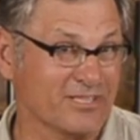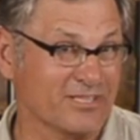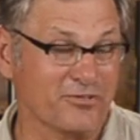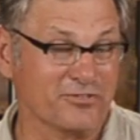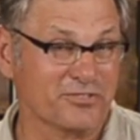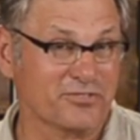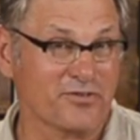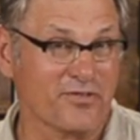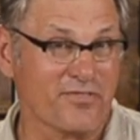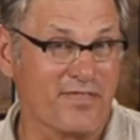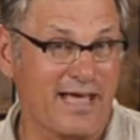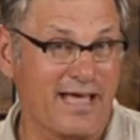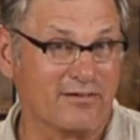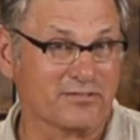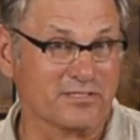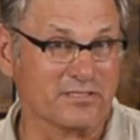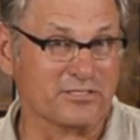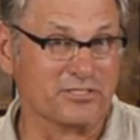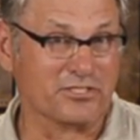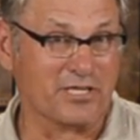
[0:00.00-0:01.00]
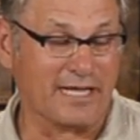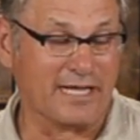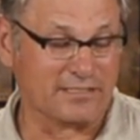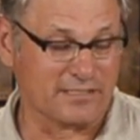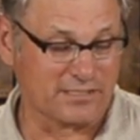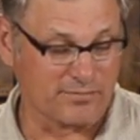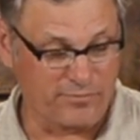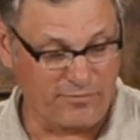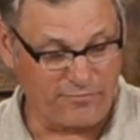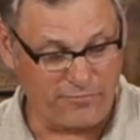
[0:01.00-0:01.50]
close to 1,000
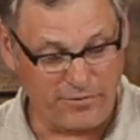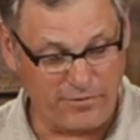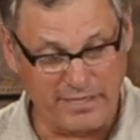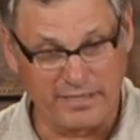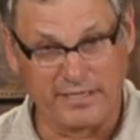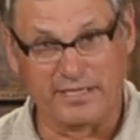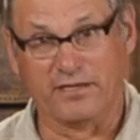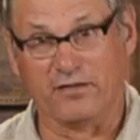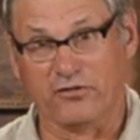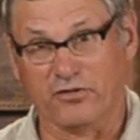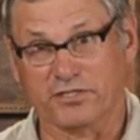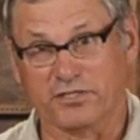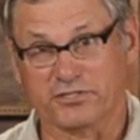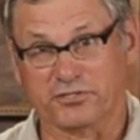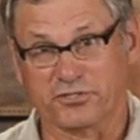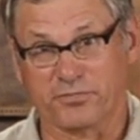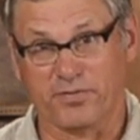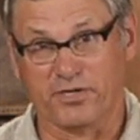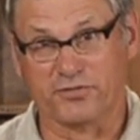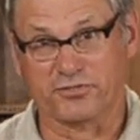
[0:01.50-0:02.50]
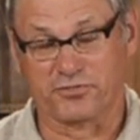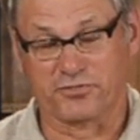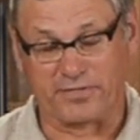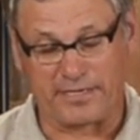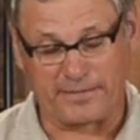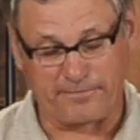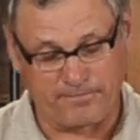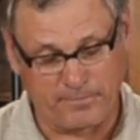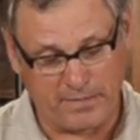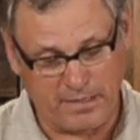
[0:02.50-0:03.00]
shots before you need to look at your
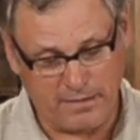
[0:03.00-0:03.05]
bowstring.